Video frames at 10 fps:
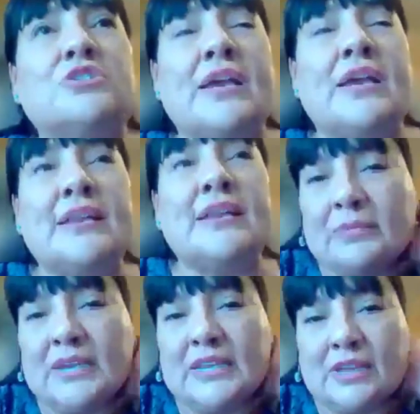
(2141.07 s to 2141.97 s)
So
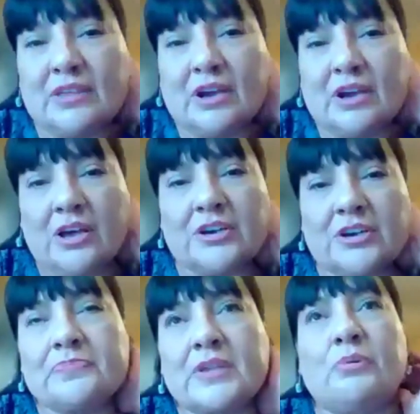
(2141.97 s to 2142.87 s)
right now I'm
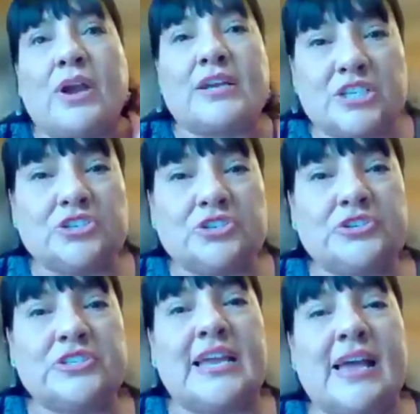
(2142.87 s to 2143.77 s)
meeting with other
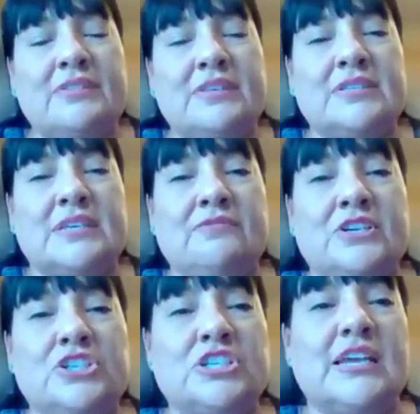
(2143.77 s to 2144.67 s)
practitioners
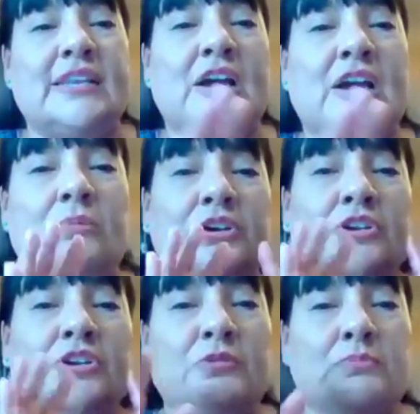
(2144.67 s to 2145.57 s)
that have the same
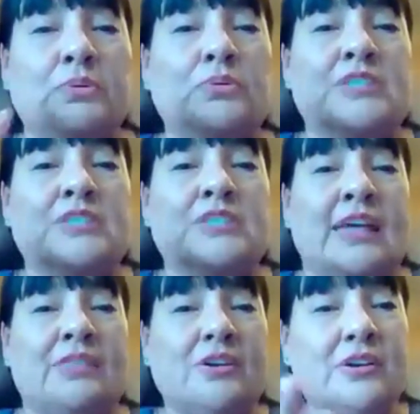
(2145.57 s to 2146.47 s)
vision, and now we're going to
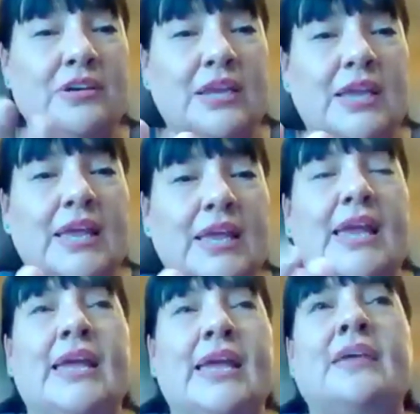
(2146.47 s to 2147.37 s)
pull together.
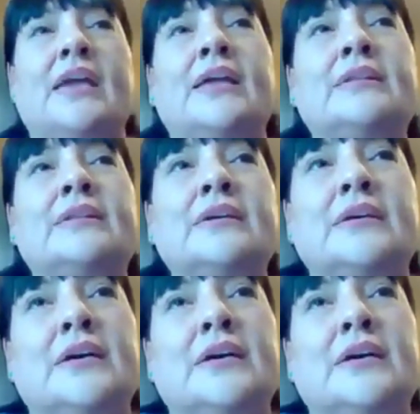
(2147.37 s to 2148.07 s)
And then